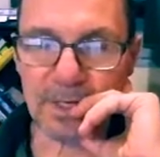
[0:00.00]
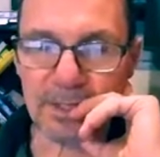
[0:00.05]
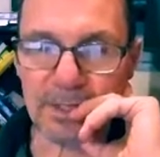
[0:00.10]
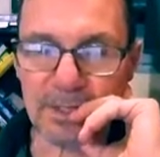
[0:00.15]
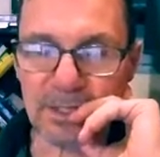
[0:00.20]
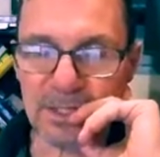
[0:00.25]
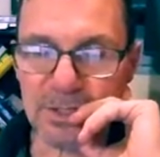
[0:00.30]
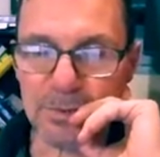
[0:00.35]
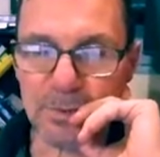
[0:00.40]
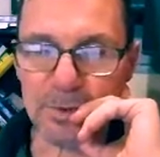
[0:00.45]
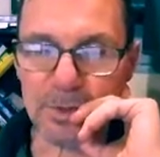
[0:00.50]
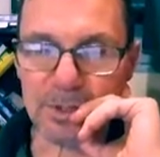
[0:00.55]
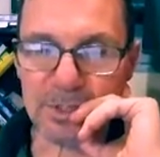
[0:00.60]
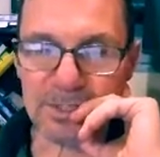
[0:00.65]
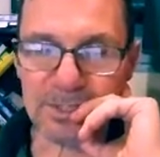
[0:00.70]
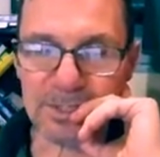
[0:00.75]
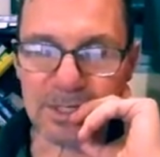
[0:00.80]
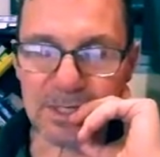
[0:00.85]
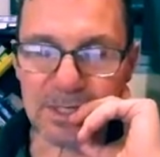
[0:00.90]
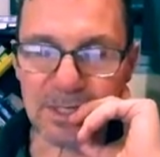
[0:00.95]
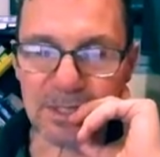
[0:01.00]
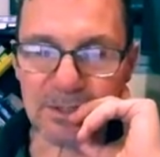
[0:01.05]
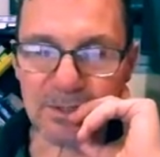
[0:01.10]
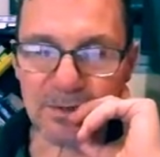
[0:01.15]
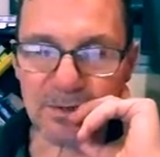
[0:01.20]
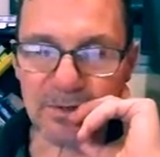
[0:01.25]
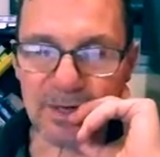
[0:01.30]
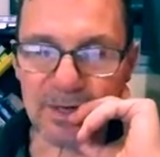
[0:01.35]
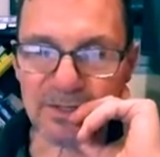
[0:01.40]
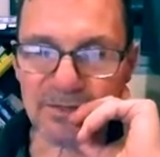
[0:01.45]
This was
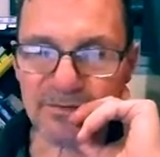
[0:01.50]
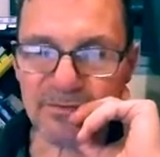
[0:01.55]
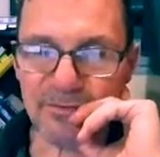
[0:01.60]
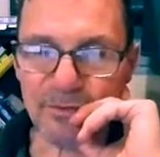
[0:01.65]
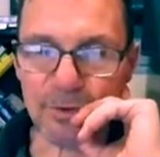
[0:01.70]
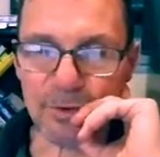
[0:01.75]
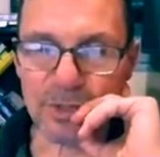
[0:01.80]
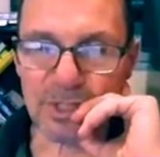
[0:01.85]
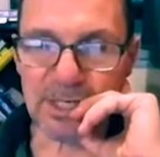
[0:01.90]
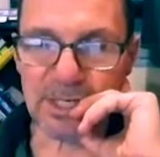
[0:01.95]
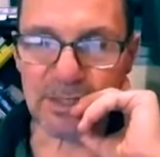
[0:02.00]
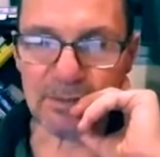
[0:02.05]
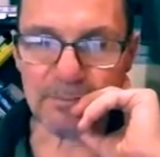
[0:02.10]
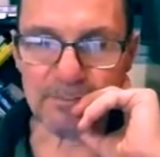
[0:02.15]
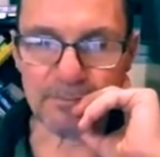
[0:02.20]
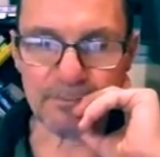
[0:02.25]
2014,